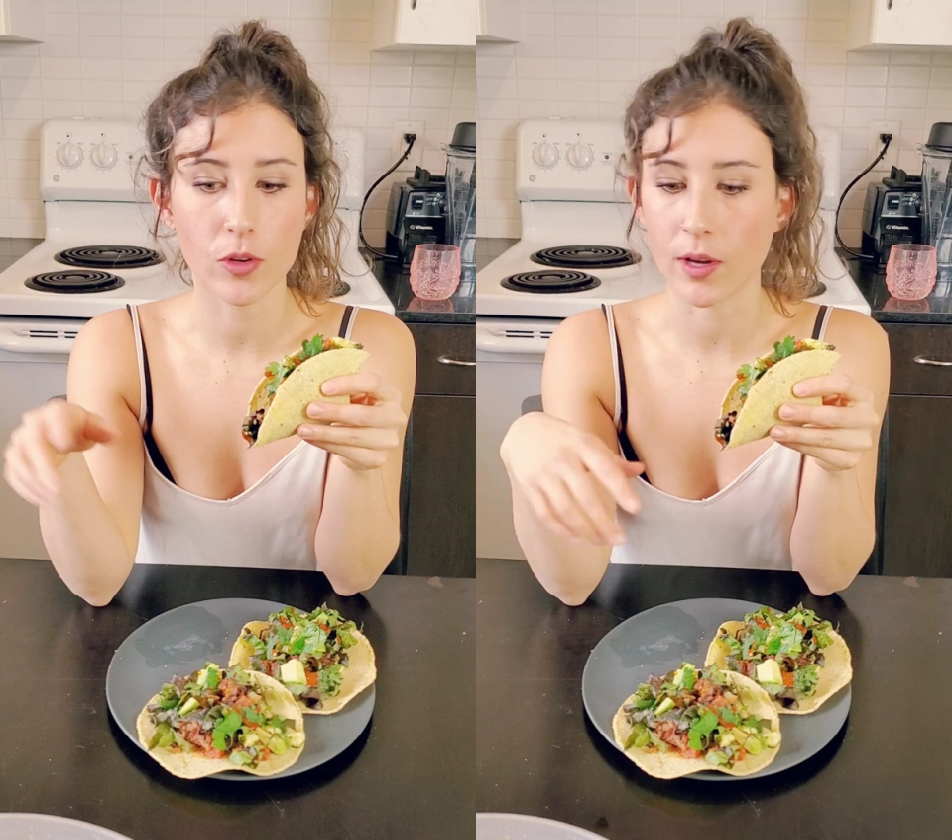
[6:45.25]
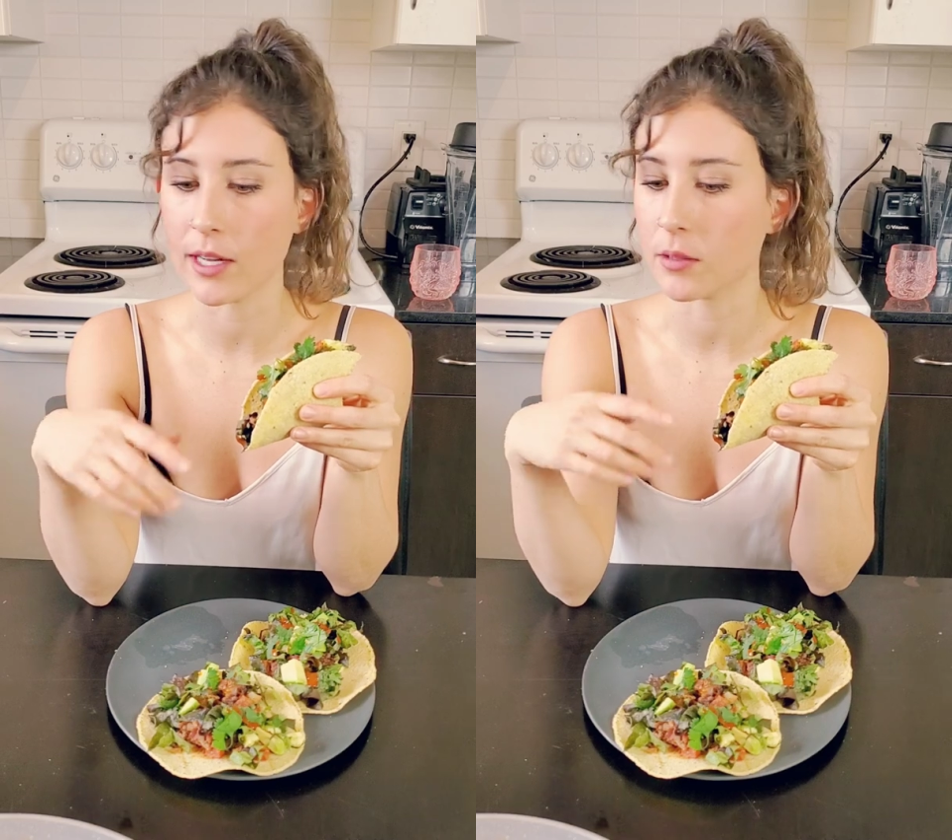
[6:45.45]

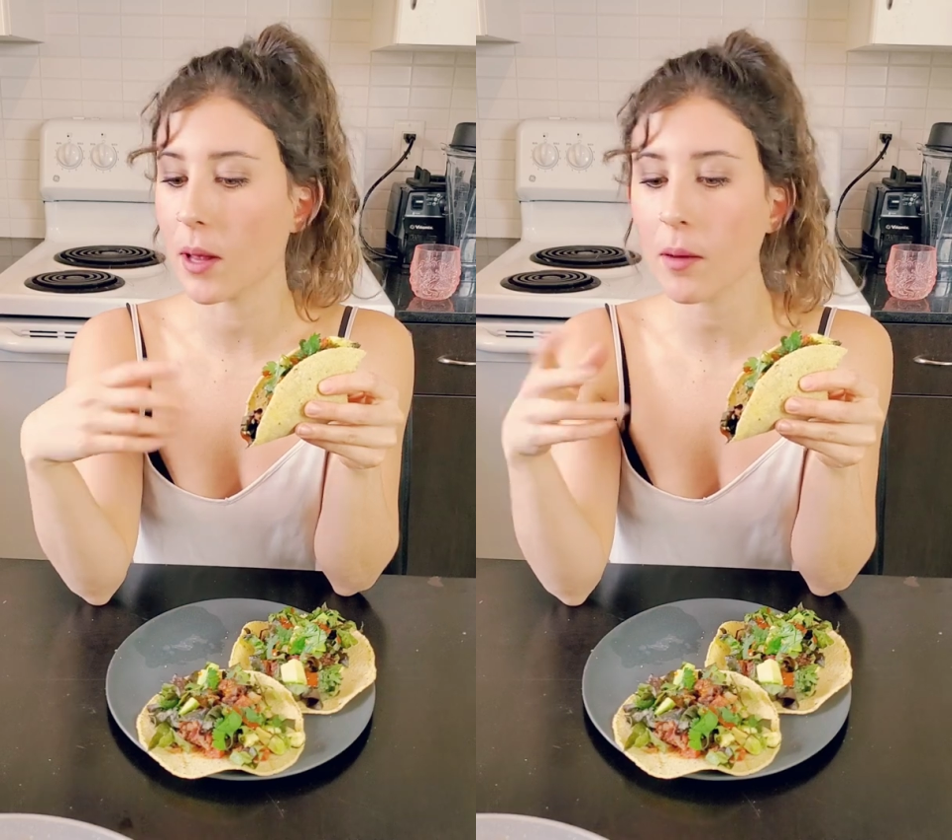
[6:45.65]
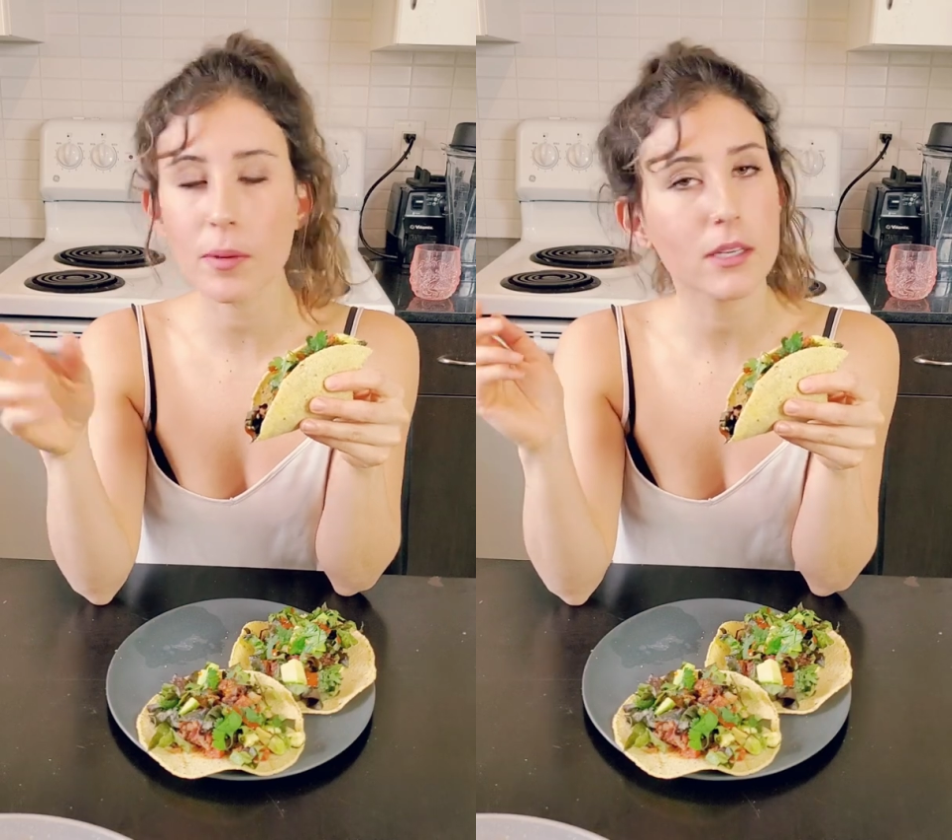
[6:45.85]
2 cans of
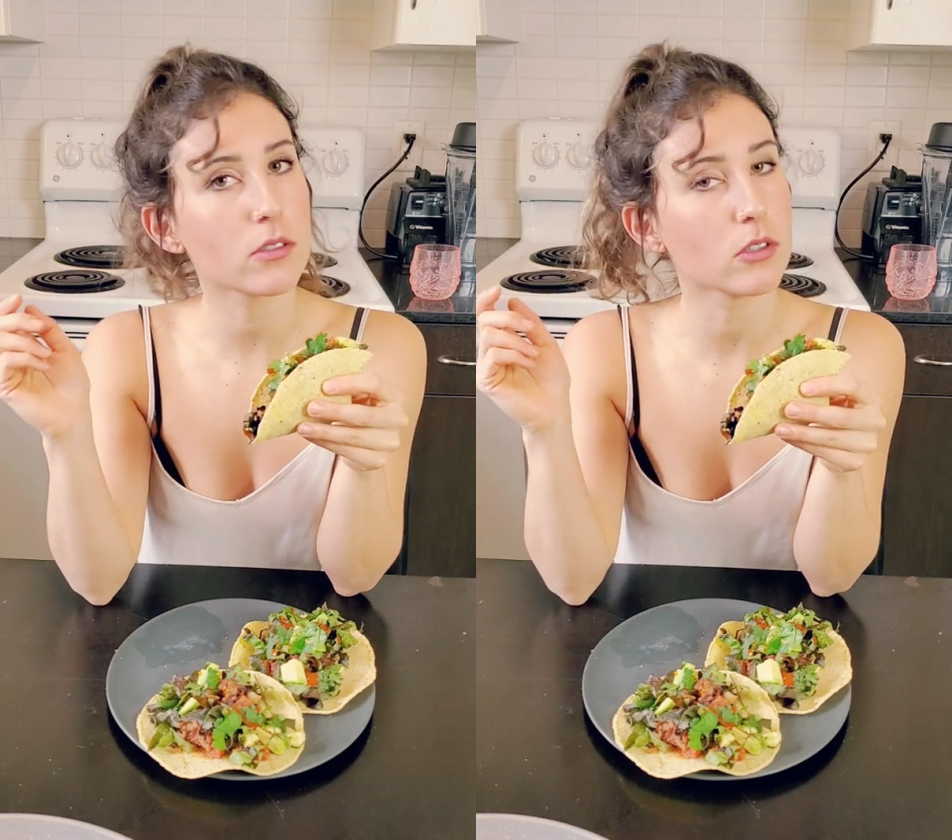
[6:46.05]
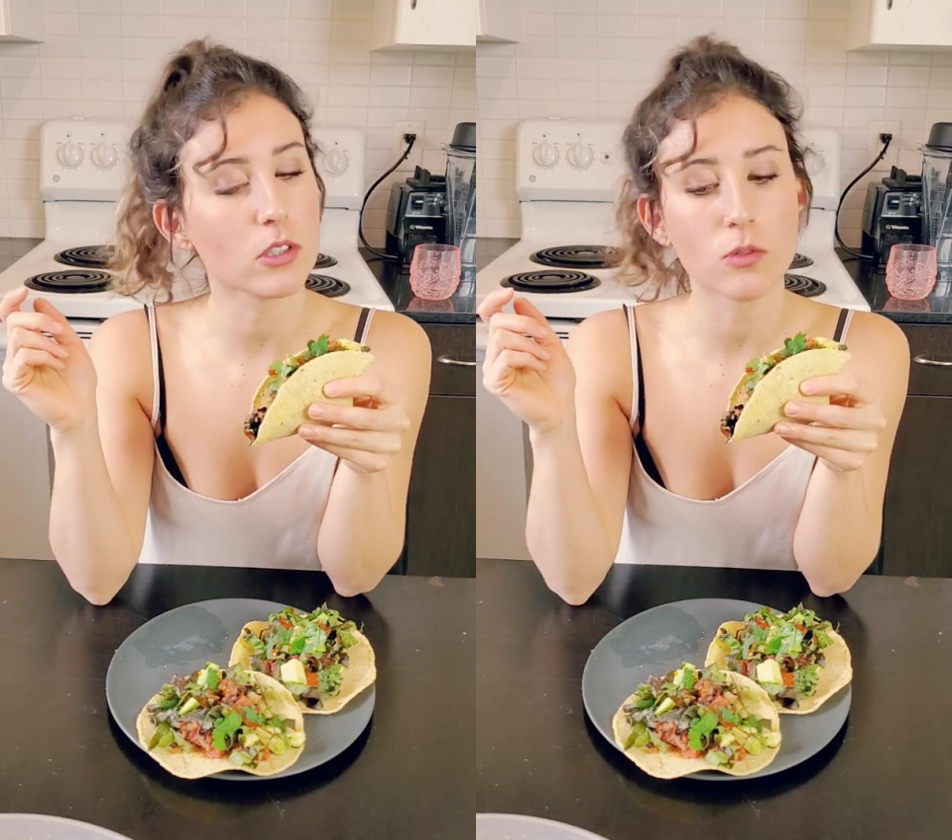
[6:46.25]
black
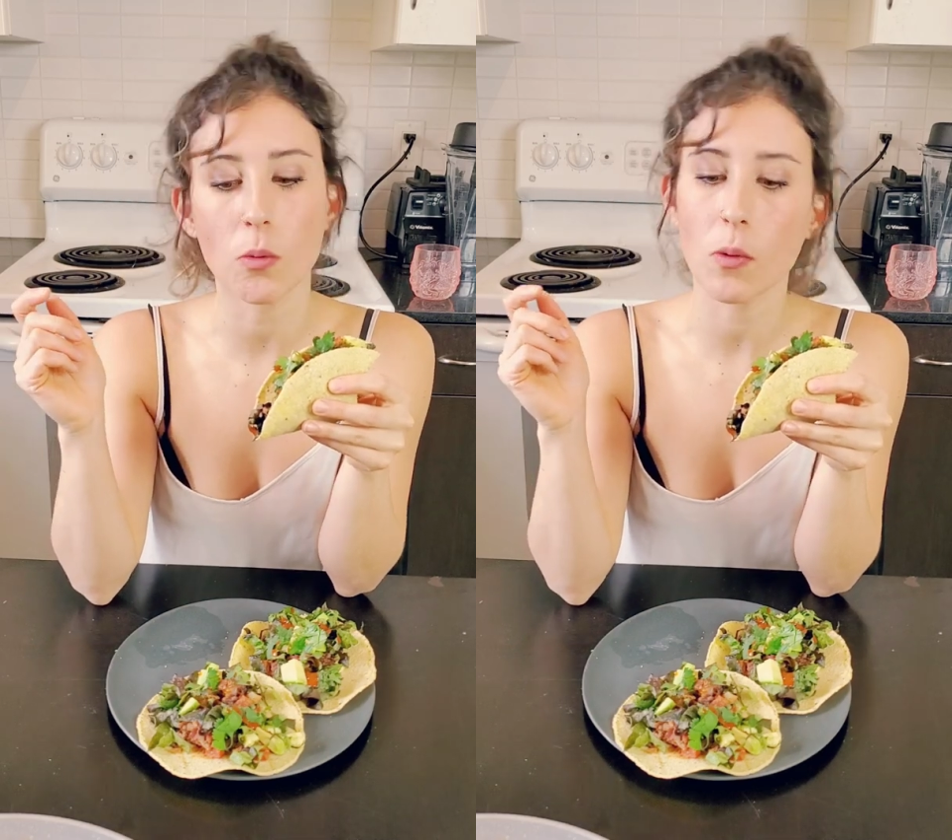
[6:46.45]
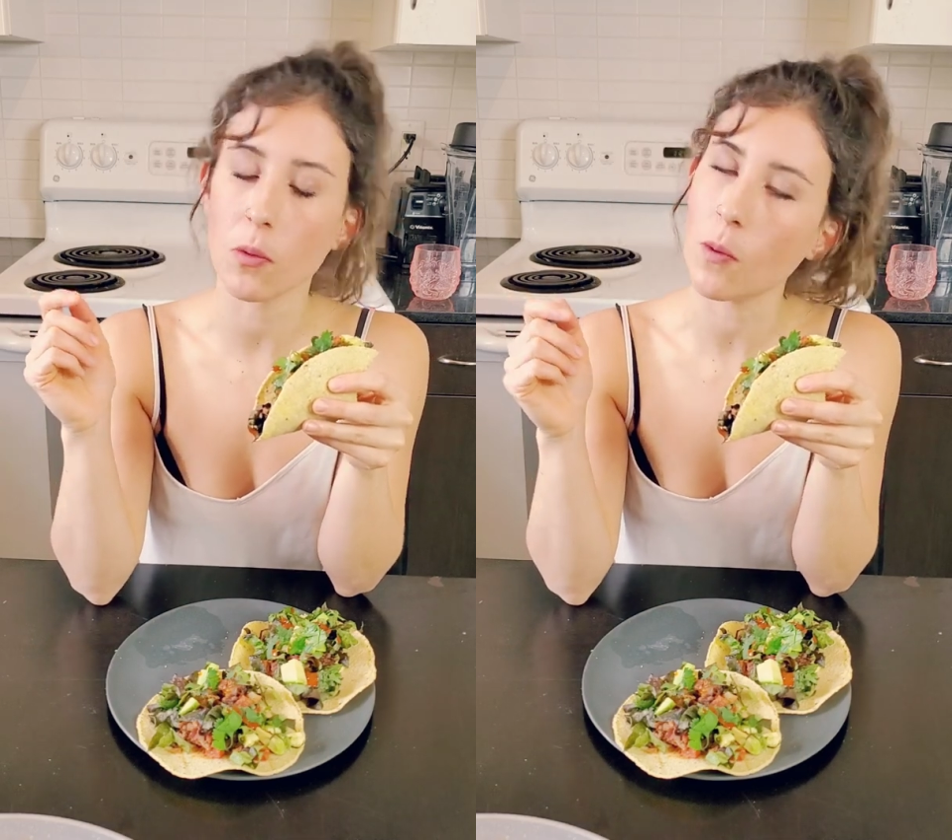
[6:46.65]
beans, or just
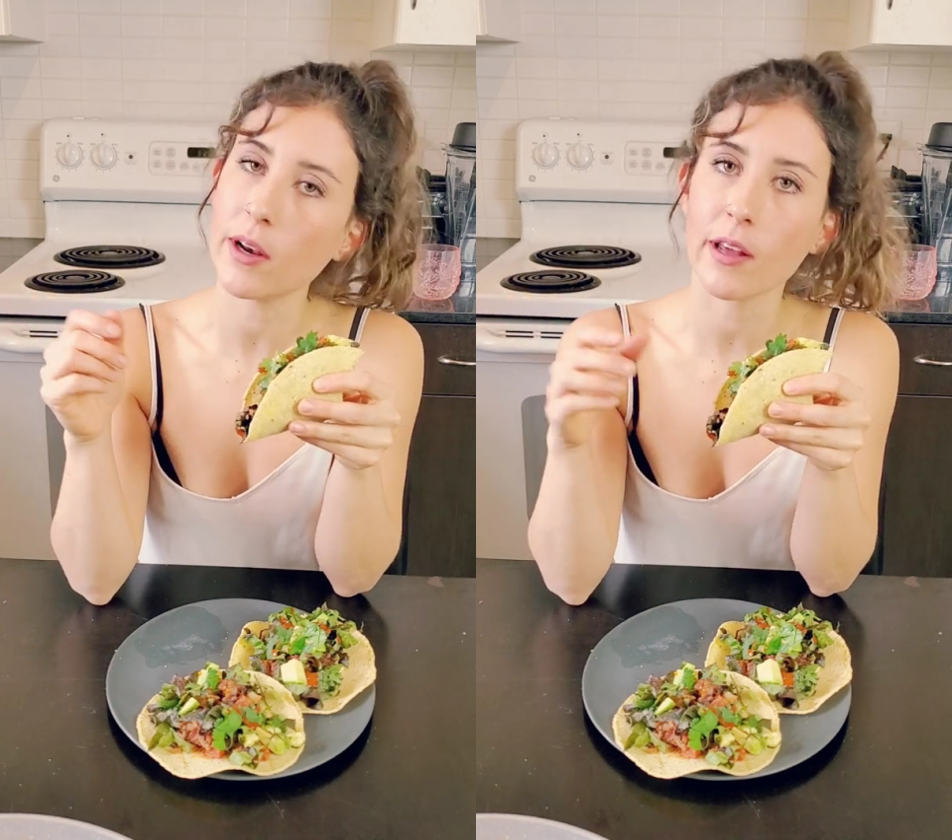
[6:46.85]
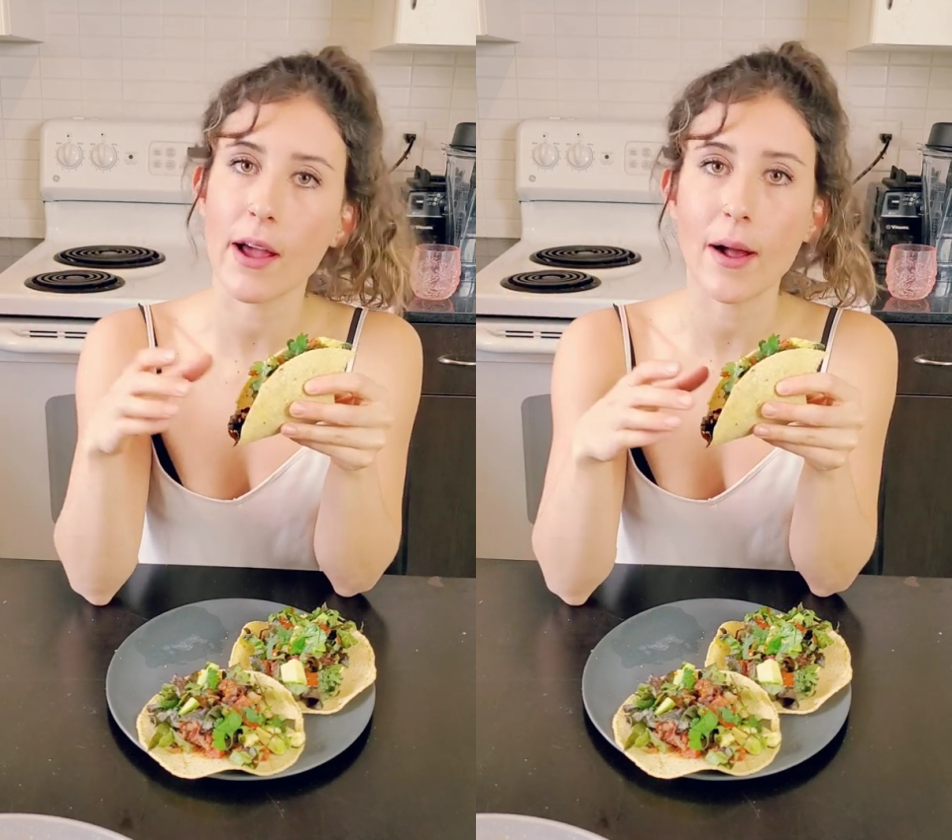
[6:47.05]
do it with
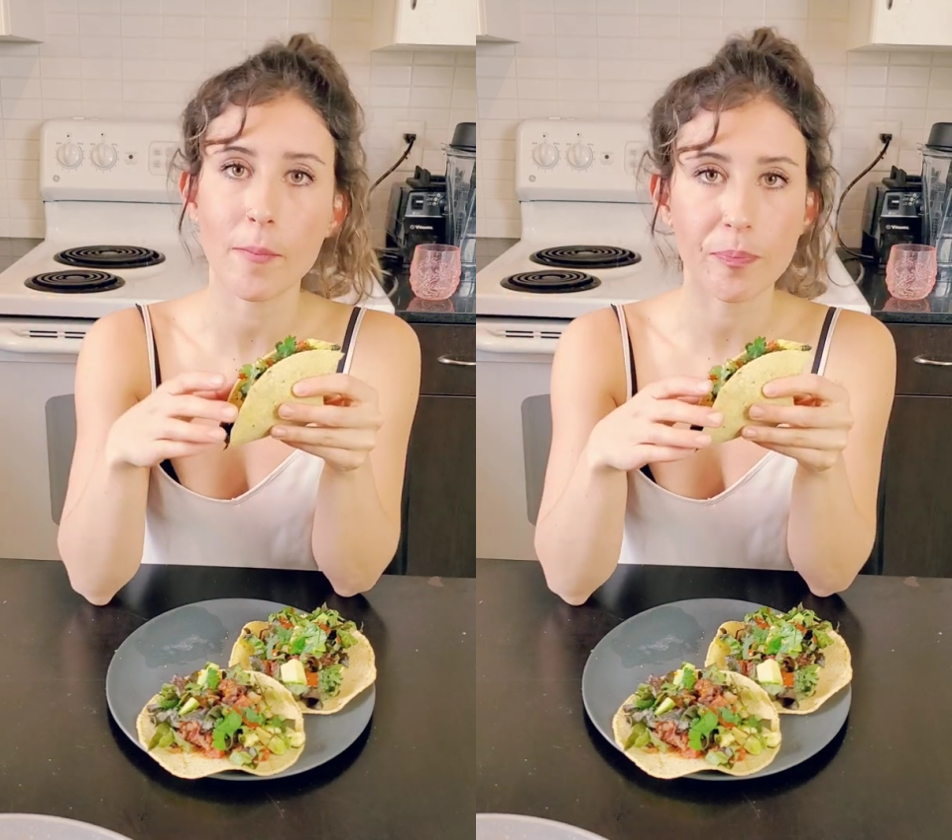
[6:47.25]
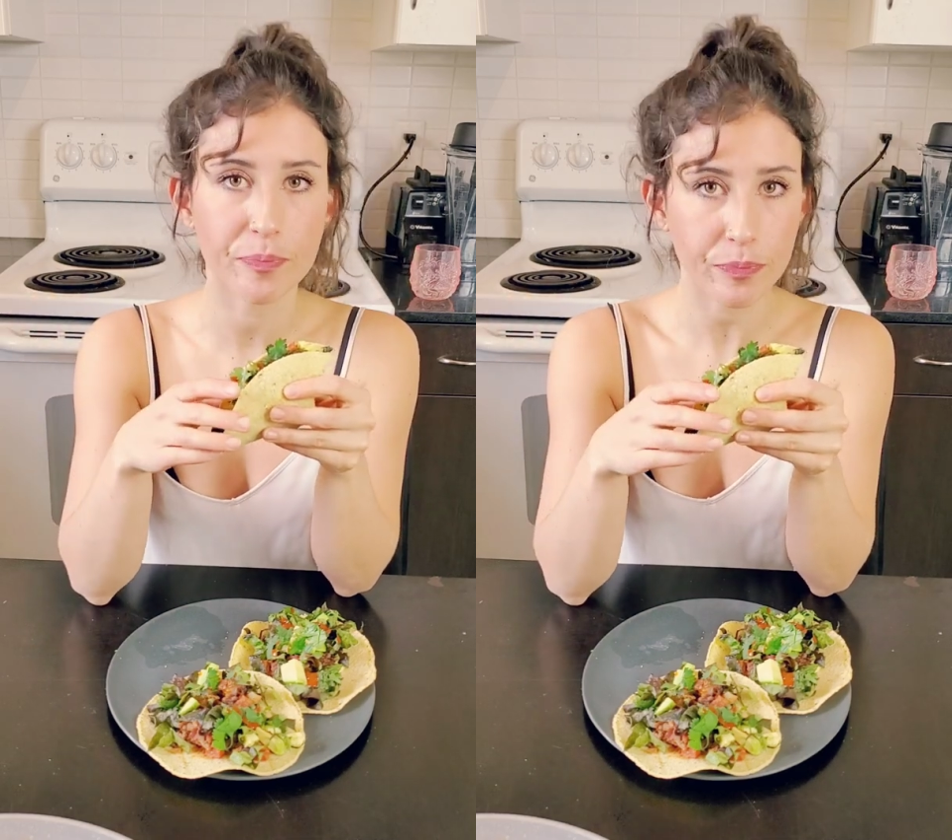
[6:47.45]
1
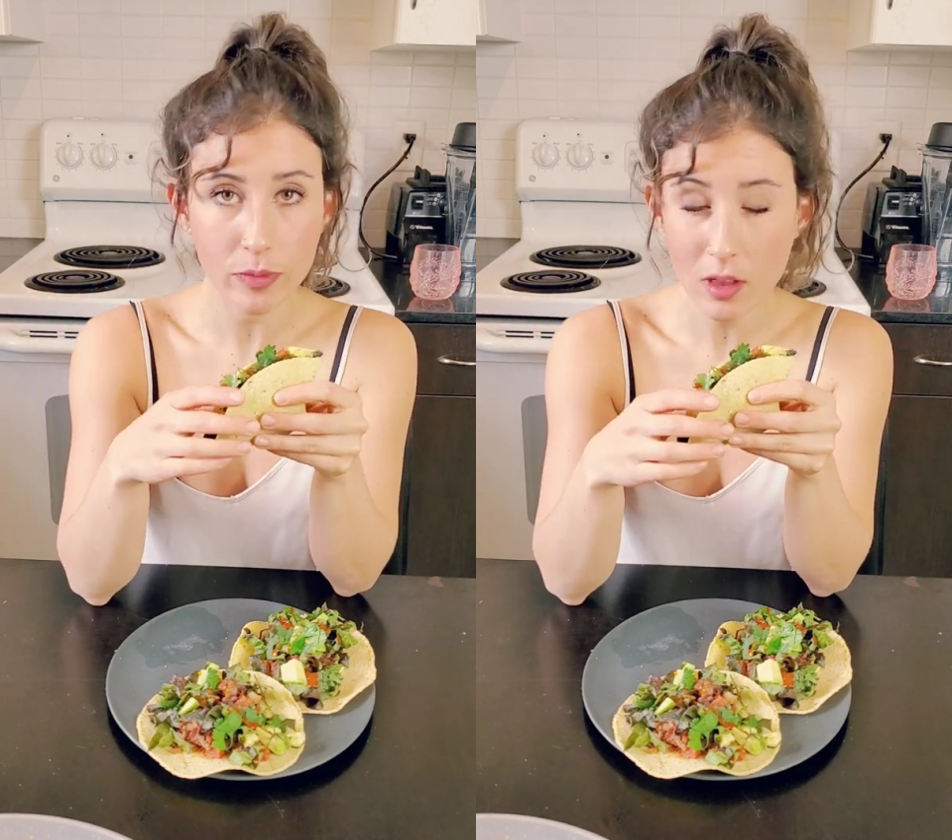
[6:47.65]
can.